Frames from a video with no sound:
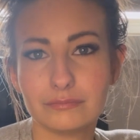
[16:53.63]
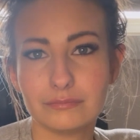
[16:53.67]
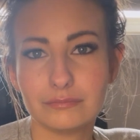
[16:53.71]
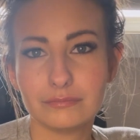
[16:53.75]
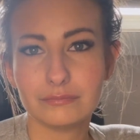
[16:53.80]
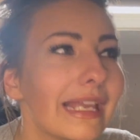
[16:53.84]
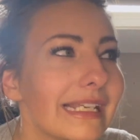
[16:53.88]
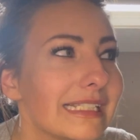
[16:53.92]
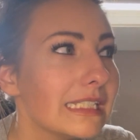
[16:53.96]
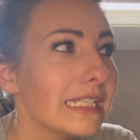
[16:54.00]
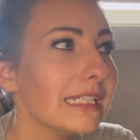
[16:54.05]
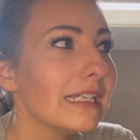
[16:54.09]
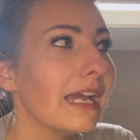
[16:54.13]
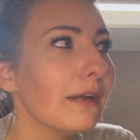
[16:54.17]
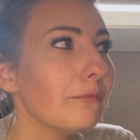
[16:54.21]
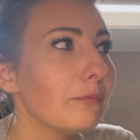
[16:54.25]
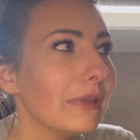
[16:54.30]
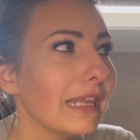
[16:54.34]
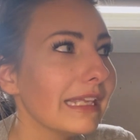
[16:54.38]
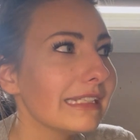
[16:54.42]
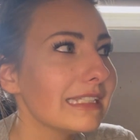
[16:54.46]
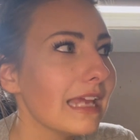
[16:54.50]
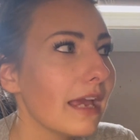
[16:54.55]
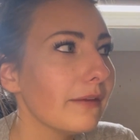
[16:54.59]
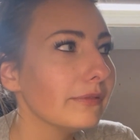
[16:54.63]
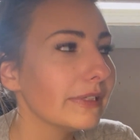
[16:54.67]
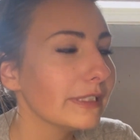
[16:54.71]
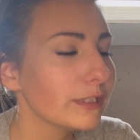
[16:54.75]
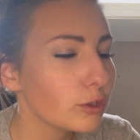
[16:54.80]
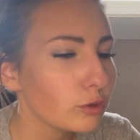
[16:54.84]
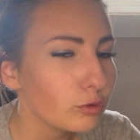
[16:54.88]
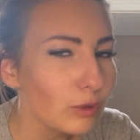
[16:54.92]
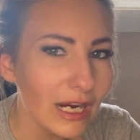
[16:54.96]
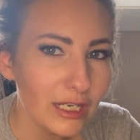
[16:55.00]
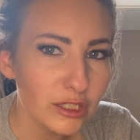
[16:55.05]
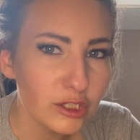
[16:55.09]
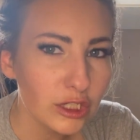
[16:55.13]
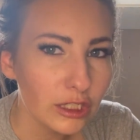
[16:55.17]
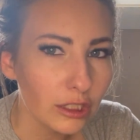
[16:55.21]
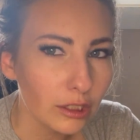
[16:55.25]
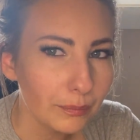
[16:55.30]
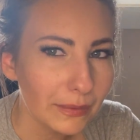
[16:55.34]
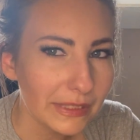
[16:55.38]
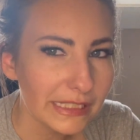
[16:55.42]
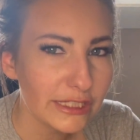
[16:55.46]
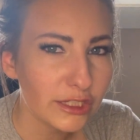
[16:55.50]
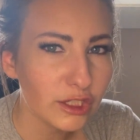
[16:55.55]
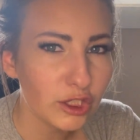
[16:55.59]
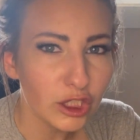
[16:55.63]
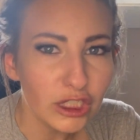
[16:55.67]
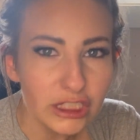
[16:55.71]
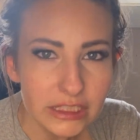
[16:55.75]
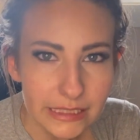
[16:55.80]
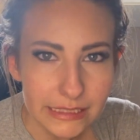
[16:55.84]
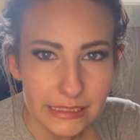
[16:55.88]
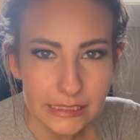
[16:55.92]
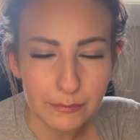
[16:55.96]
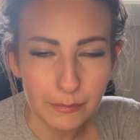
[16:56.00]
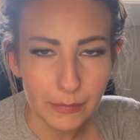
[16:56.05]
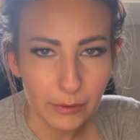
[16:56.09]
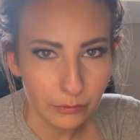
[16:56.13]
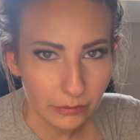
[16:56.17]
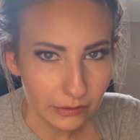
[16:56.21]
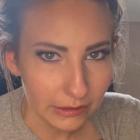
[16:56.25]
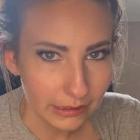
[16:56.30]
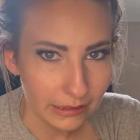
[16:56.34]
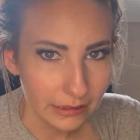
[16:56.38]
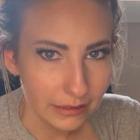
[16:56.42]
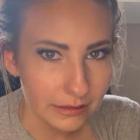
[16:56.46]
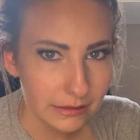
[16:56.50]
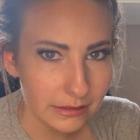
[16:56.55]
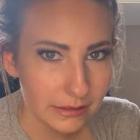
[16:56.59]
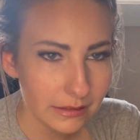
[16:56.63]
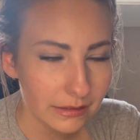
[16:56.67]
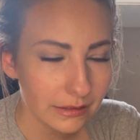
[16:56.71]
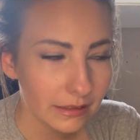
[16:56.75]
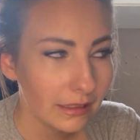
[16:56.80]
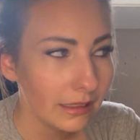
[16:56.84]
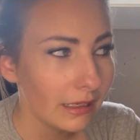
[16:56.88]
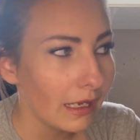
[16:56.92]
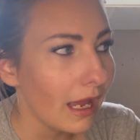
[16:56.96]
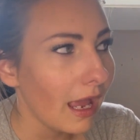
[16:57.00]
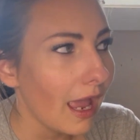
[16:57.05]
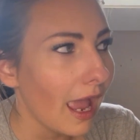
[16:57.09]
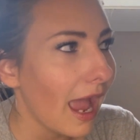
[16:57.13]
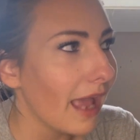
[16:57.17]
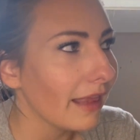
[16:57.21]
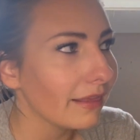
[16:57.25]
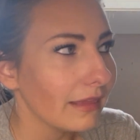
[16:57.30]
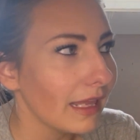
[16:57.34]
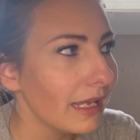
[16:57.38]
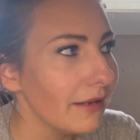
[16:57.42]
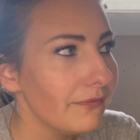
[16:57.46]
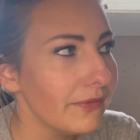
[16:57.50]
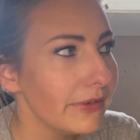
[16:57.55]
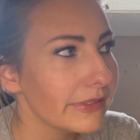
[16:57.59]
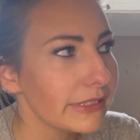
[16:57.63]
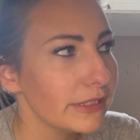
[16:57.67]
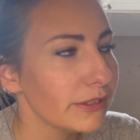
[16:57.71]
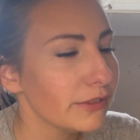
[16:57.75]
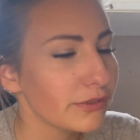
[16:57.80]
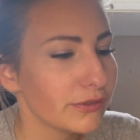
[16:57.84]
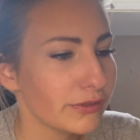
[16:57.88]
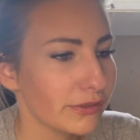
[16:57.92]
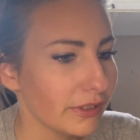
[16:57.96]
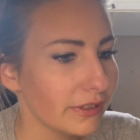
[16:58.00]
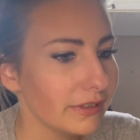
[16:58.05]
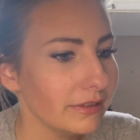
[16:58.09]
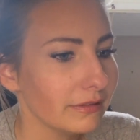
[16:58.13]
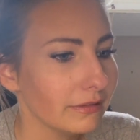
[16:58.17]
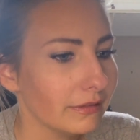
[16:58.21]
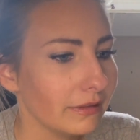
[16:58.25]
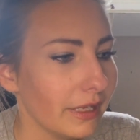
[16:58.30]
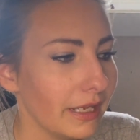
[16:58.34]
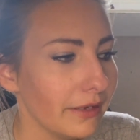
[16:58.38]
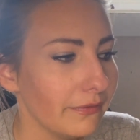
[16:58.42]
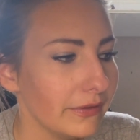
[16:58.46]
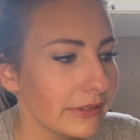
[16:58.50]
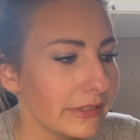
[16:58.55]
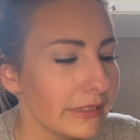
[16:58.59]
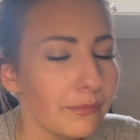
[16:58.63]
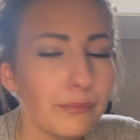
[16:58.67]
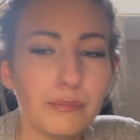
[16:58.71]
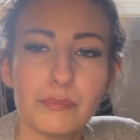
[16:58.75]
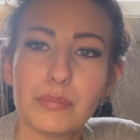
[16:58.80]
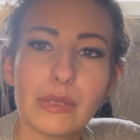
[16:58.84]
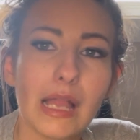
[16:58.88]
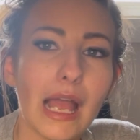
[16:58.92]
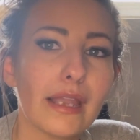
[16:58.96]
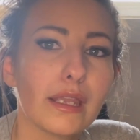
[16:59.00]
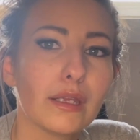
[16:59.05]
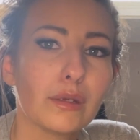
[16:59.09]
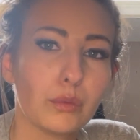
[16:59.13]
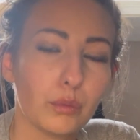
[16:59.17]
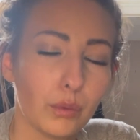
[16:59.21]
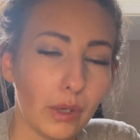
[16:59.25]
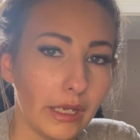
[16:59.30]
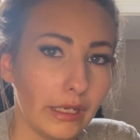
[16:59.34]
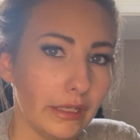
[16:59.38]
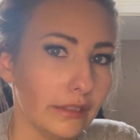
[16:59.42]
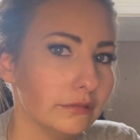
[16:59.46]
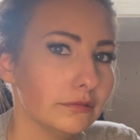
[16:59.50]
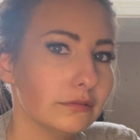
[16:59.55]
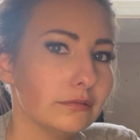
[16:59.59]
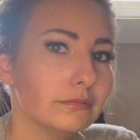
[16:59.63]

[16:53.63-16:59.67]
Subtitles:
We like to have like direction or be certain about things, and life isn't certain. Life isn't black and white.